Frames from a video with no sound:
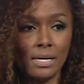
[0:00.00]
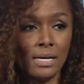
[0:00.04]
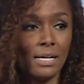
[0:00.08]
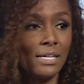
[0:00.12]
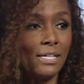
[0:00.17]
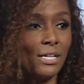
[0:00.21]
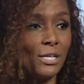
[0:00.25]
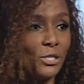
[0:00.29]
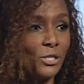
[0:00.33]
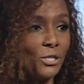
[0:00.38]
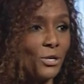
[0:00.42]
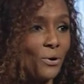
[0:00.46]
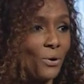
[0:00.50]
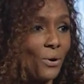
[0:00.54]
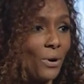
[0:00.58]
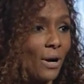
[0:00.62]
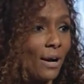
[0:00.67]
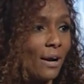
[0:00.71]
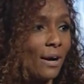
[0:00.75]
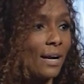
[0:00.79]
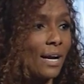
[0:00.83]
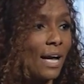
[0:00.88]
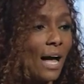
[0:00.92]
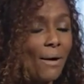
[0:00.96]
does
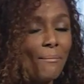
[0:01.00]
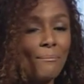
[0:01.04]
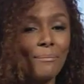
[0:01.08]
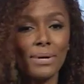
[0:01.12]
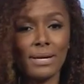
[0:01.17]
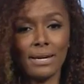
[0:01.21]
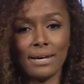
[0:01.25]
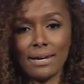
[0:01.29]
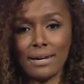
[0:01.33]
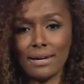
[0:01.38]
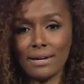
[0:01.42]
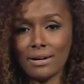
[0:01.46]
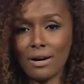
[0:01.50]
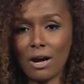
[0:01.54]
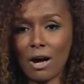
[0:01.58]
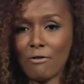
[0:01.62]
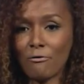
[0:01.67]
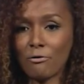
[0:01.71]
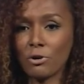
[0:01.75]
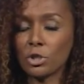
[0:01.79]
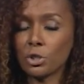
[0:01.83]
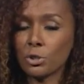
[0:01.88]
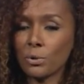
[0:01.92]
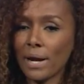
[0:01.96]
your company
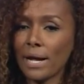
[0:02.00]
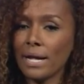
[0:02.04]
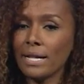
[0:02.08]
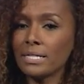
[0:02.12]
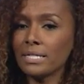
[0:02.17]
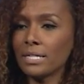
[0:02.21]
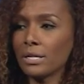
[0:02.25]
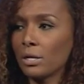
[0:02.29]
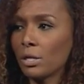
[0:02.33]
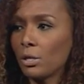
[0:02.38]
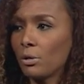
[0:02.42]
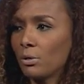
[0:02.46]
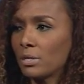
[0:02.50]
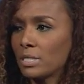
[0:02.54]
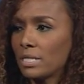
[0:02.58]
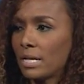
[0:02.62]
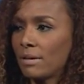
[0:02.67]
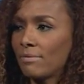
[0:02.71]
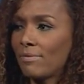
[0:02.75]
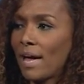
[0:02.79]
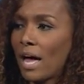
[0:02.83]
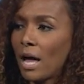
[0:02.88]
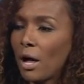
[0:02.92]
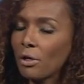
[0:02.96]
offer
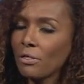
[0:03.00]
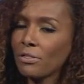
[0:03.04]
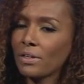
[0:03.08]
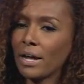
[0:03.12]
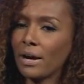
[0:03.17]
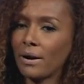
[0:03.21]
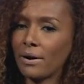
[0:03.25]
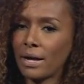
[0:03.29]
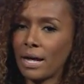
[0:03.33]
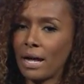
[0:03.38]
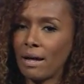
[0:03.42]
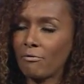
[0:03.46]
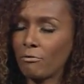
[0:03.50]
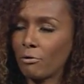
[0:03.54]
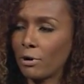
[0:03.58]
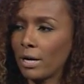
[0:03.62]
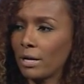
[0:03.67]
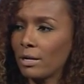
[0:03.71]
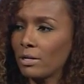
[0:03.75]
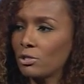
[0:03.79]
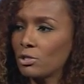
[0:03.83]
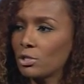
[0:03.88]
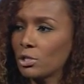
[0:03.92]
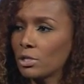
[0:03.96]
trans-inclusive healthcare
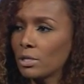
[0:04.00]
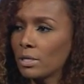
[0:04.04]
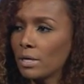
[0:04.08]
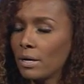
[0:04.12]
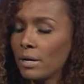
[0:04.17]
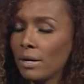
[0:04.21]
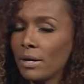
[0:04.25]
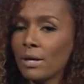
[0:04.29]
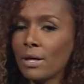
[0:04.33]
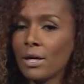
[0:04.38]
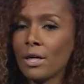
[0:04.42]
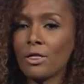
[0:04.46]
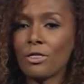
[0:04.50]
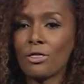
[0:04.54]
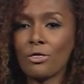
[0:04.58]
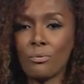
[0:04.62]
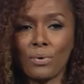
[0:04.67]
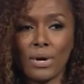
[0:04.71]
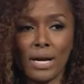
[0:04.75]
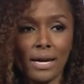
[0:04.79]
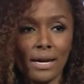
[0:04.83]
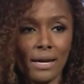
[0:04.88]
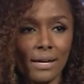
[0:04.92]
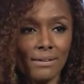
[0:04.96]
coverage?
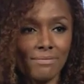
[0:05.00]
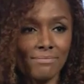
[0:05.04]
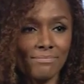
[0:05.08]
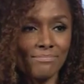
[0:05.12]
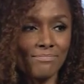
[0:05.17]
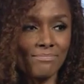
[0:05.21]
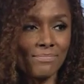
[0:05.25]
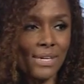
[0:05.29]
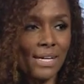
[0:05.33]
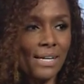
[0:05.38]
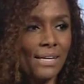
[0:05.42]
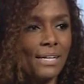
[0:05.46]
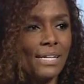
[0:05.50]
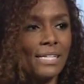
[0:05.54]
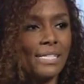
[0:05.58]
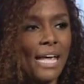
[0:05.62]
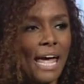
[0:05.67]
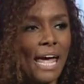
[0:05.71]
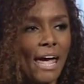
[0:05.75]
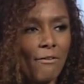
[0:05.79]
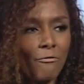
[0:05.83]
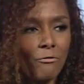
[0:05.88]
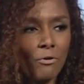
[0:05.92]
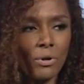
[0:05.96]
3, does
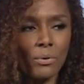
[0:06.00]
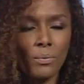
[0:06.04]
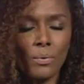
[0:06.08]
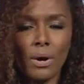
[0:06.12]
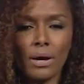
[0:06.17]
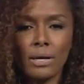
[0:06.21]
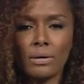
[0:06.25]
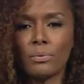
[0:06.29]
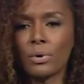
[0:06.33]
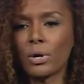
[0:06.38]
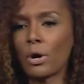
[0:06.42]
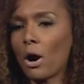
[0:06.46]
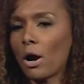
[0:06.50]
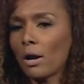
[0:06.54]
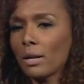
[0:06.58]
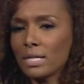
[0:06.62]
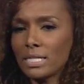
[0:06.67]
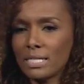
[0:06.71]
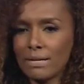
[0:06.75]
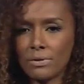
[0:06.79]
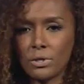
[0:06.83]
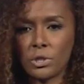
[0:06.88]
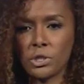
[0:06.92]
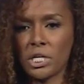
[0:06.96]
everyone, regardless
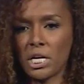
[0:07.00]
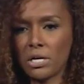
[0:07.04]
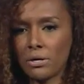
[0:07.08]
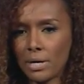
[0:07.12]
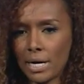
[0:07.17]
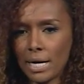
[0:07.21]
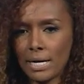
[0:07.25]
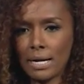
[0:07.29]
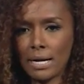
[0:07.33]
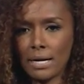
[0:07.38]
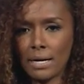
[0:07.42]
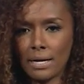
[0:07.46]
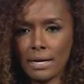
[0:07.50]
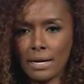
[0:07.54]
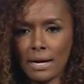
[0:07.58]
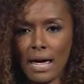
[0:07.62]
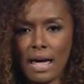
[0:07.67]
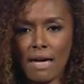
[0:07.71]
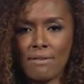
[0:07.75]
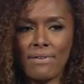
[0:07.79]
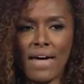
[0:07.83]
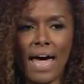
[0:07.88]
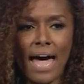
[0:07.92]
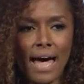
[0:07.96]
of their gender identity,
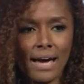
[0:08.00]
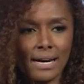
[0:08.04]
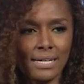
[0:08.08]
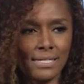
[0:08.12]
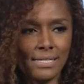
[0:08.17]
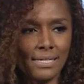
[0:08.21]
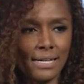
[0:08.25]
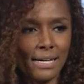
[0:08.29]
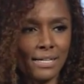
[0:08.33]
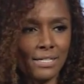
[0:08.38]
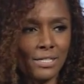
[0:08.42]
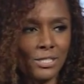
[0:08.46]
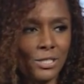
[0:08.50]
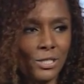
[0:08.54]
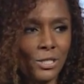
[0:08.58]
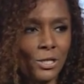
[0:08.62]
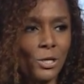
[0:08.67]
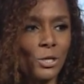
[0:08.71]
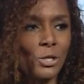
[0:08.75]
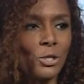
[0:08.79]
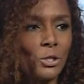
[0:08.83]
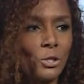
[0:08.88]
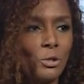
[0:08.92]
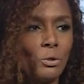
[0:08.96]
have access
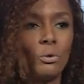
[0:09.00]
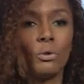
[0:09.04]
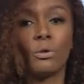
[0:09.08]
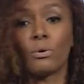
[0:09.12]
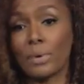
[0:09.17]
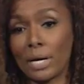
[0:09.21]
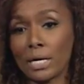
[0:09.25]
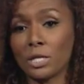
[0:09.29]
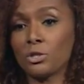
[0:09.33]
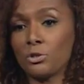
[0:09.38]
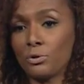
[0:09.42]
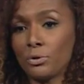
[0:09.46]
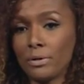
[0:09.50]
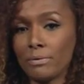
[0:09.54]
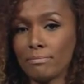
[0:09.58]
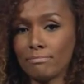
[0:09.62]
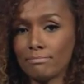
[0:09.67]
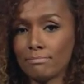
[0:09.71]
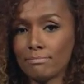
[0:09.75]
to the restroom?